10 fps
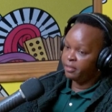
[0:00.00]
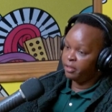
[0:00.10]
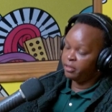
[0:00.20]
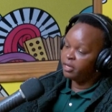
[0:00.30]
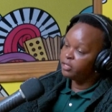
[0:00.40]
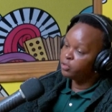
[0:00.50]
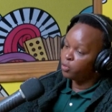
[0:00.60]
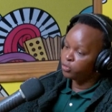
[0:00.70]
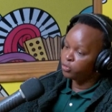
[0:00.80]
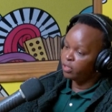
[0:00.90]
The the, the
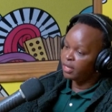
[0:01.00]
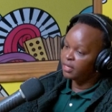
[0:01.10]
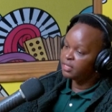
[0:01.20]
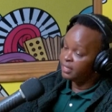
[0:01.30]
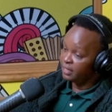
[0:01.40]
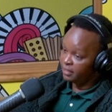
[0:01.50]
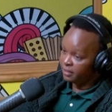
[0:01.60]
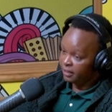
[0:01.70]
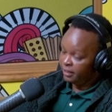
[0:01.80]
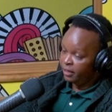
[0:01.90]
lead consultant
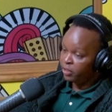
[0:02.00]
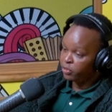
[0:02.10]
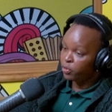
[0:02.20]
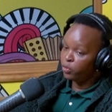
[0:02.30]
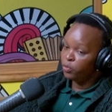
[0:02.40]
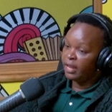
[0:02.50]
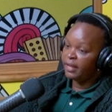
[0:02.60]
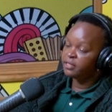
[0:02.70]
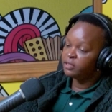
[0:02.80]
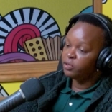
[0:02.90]
leads. Mm. So you
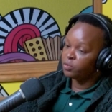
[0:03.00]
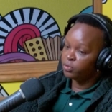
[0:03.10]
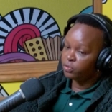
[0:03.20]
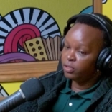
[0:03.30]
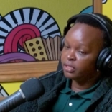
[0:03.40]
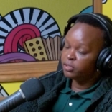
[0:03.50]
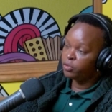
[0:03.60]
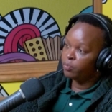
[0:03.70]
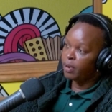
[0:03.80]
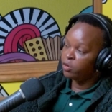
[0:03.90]
let your it's
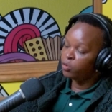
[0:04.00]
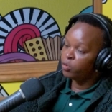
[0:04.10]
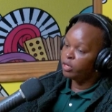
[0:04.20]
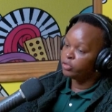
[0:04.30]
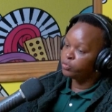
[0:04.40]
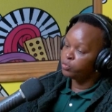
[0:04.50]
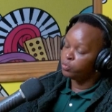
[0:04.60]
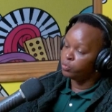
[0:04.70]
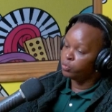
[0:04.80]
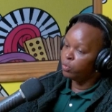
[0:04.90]
your my role is to
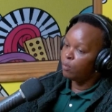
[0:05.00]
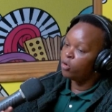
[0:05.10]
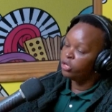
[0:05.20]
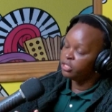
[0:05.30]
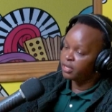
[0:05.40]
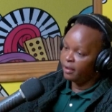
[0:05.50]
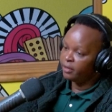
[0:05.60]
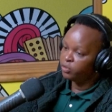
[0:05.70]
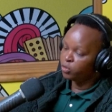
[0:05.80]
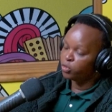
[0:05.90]
monitor,
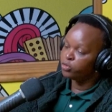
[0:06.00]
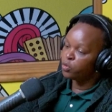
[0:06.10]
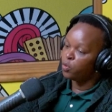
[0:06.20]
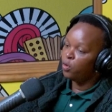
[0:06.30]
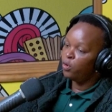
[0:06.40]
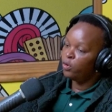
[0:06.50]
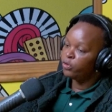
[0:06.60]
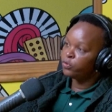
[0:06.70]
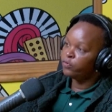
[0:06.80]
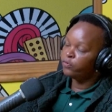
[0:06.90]
to mm. control.
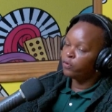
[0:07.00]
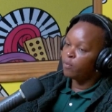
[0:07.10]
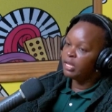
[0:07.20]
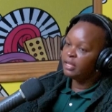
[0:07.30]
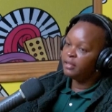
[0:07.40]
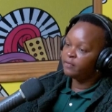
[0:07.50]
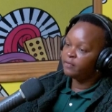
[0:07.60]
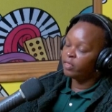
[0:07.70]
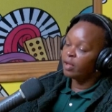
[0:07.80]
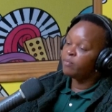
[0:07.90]
Mm-hmm. So for me,
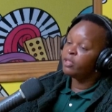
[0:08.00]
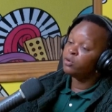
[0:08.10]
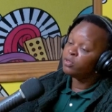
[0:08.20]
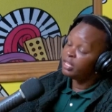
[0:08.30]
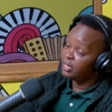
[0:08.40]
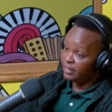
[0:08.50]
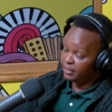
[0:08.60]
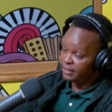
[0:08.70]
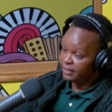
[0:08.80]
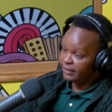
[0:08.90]
for them they know they
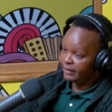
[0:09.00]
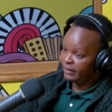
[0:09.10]
lead.